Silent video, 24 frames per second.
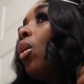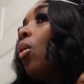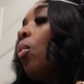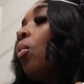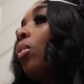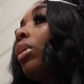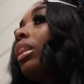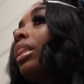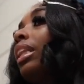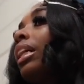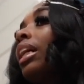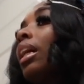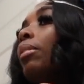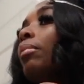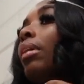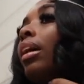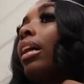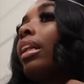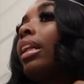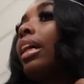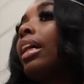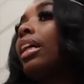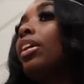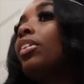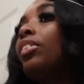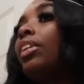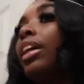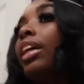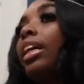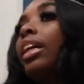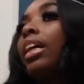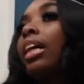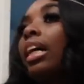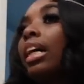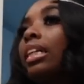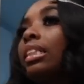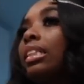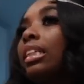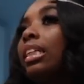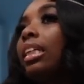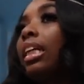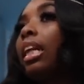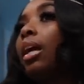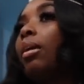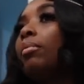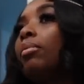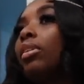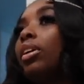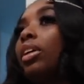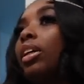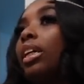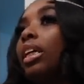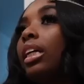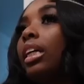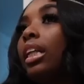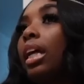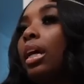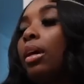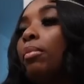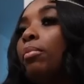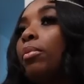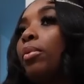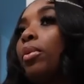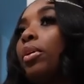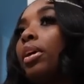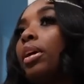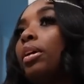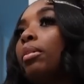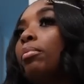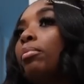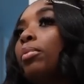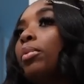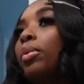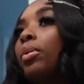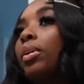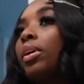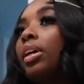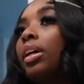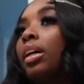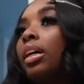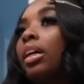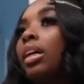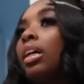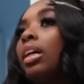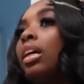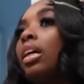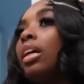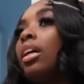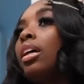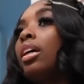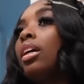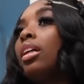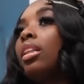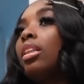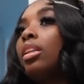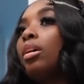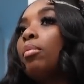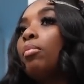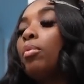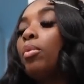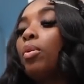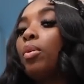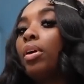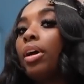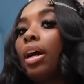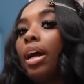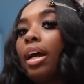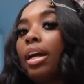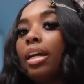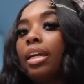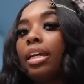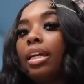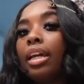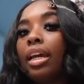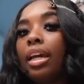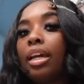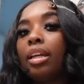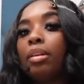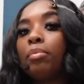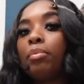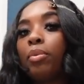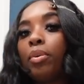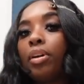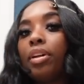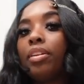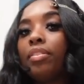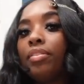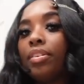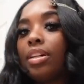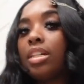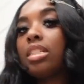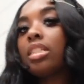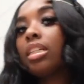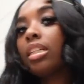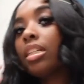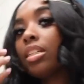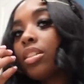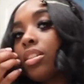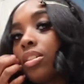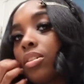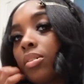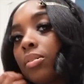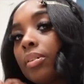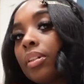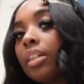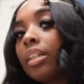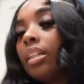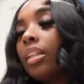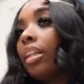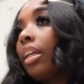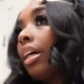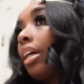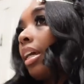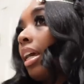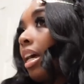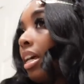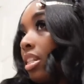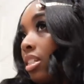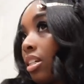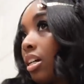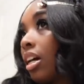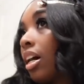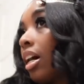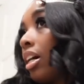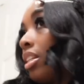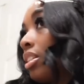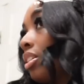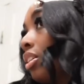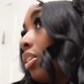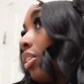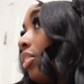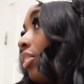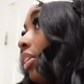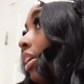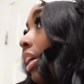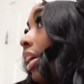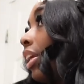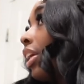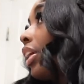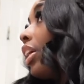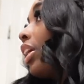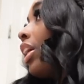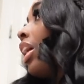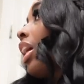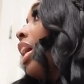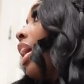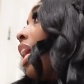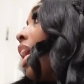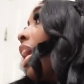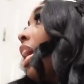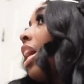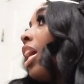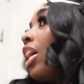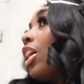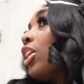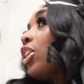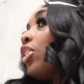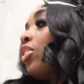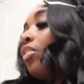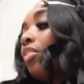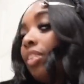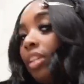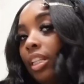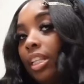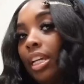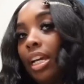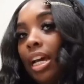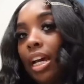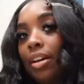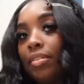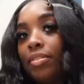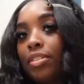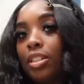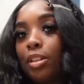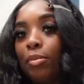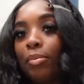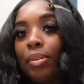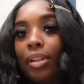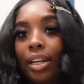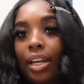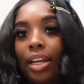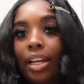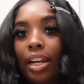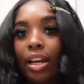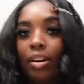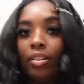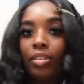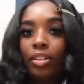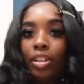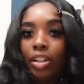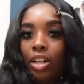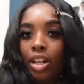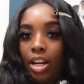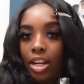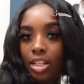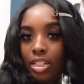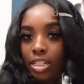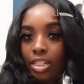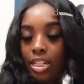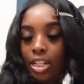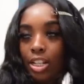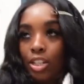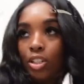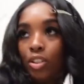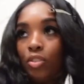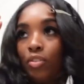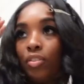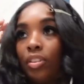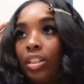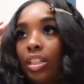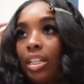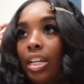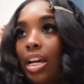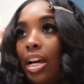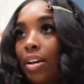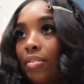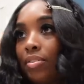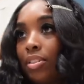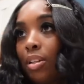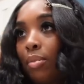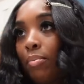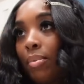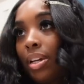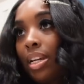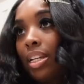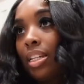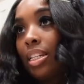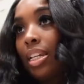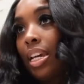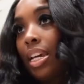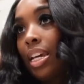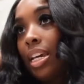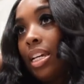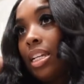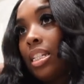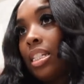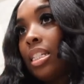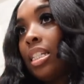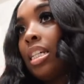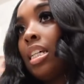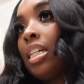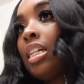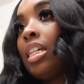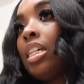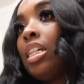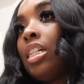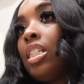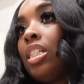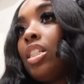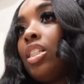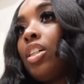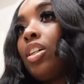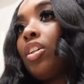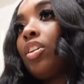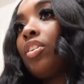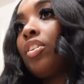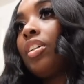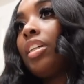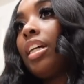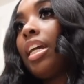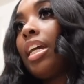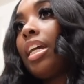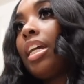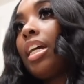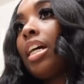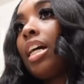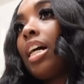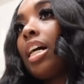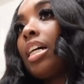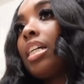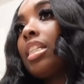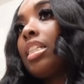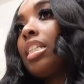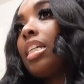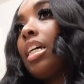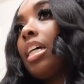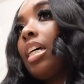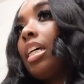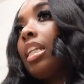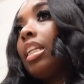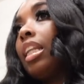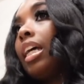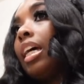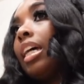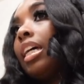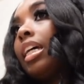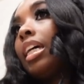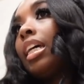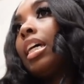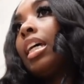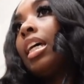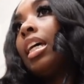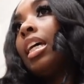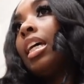one thing about like creating content that I'm learning like more and more, the more I get more invested into it, like as a content creator, you really have to plan out your content. You really have to make days to create content. Like